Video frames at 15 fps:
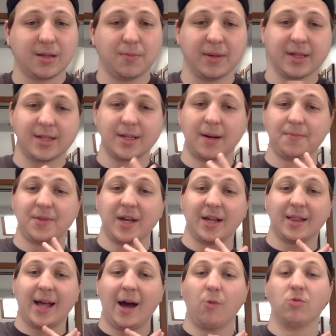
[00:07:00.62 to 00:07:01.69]
to be
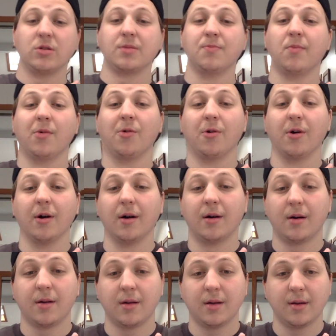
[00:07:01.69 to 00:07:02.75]
something that was
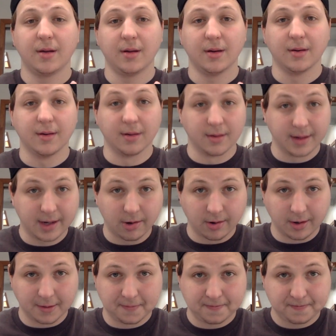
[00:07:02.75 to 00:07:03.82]
more
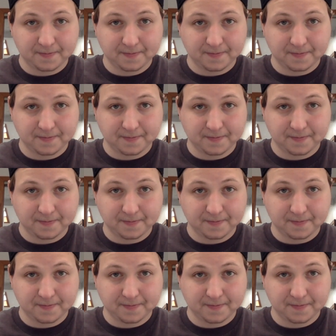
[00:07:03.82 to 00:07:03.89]
literal,